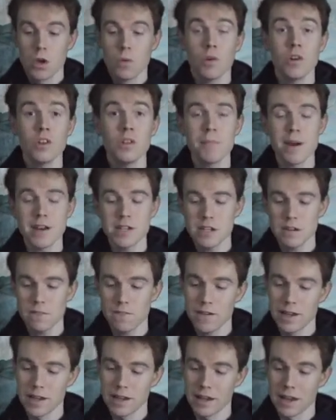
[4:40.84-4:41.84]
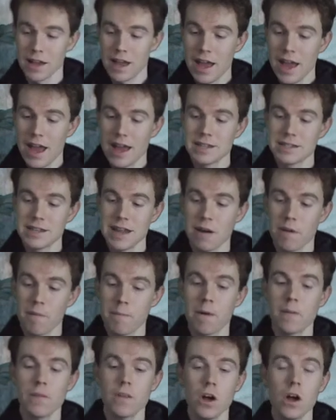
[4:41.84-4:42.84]
Well, the magic finger is now
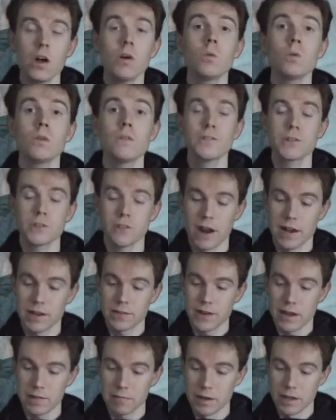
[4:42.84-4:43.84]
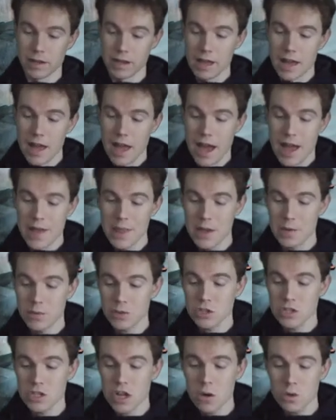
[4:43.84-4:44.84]
upon the whole of the Gregg family, and there
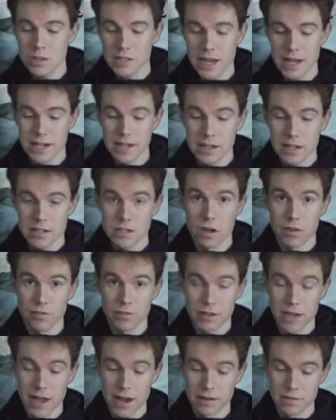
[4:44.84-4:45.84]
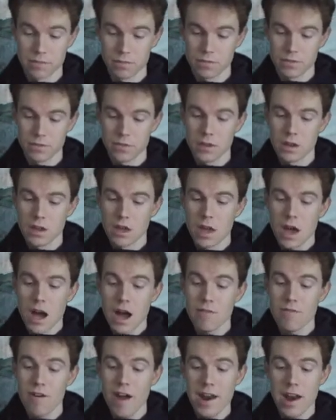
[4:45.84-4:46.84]
was no taking it off again.
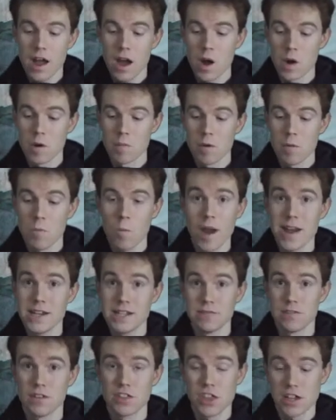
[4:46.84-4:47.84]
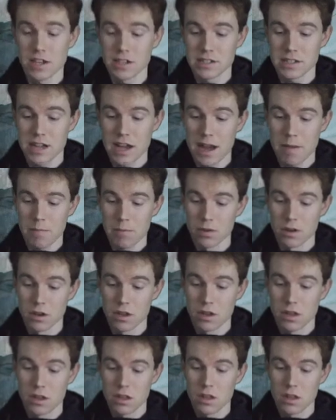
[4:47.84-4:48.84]
I ran home and waited for things to happen.
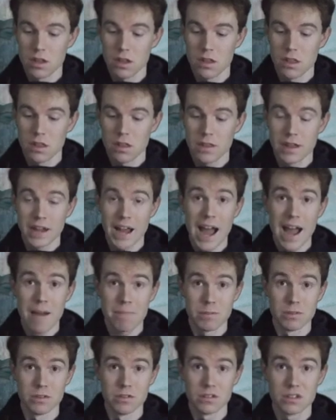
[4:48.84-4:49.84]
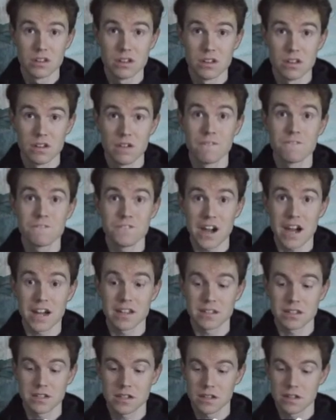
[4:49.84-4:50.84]
They happened
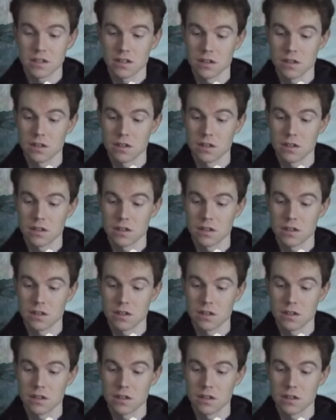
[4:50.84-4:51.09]
fast.